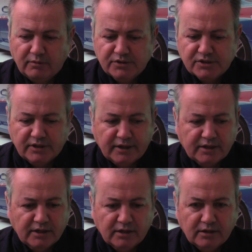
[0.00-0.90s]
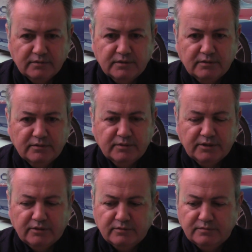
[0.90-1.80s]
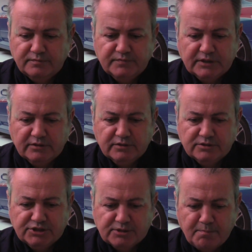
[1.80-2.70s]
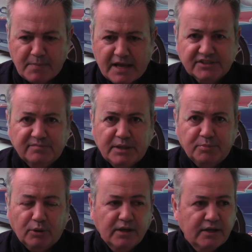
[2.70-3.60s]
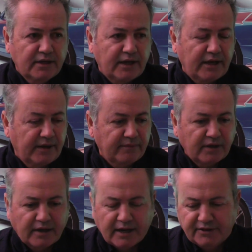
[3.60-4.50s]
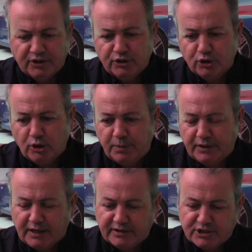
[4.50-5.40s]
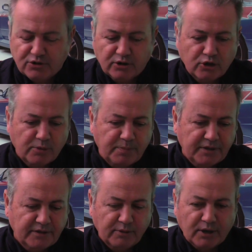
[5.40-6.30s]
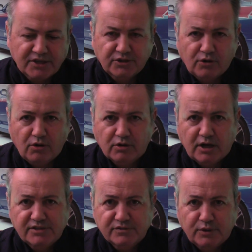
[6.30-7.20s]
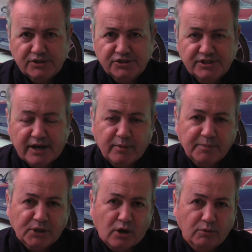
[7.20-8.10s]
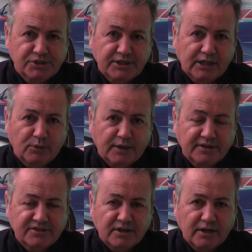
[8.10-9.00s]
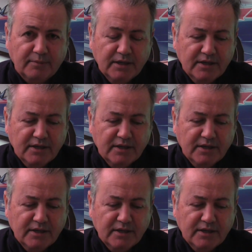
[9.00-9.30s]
was like, you know, just a mass of people. And I had the hood open, I had the trunk open, they were asking all kinds of questions. You gotta remember the car was yellow at the time,